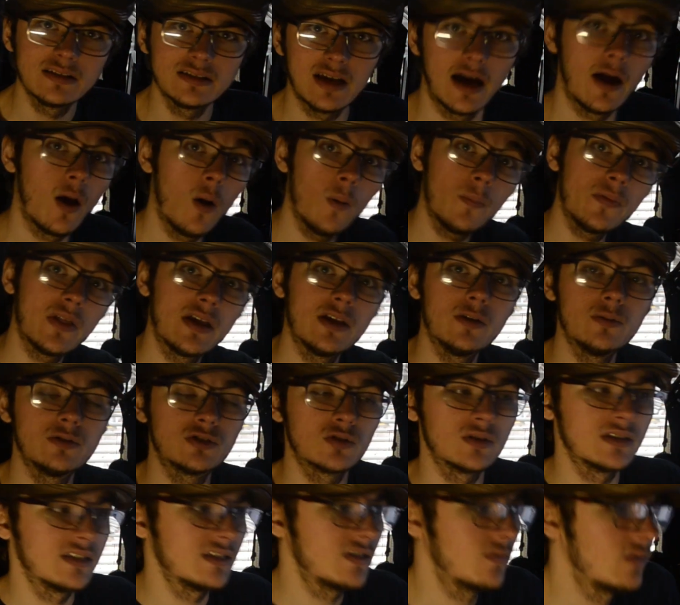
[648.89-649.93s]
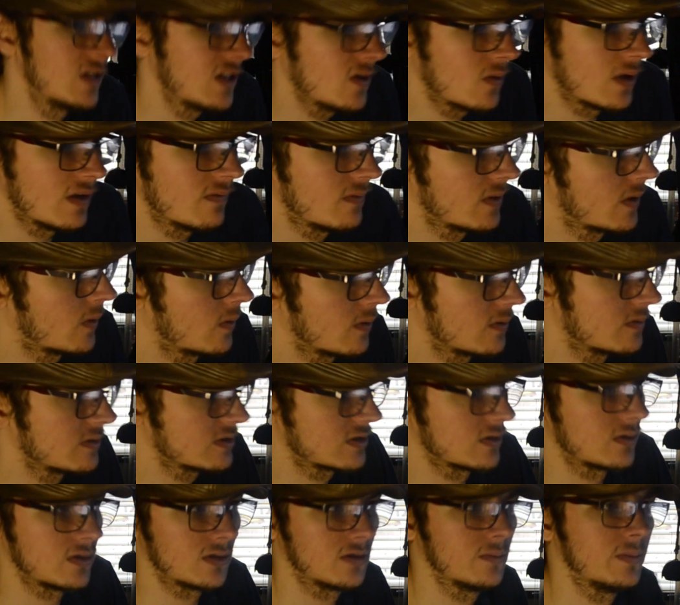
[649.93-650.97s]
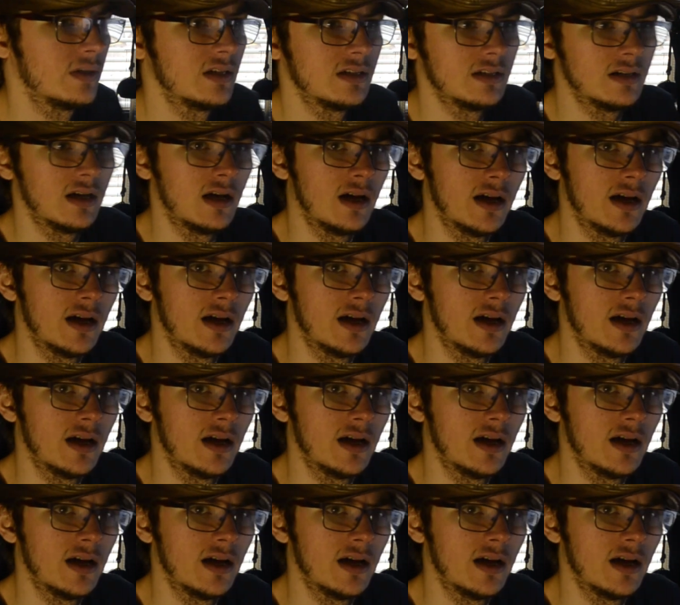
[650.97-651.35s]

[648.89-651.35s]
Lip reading: I hope that you enjoyed this video, even though it was a little bit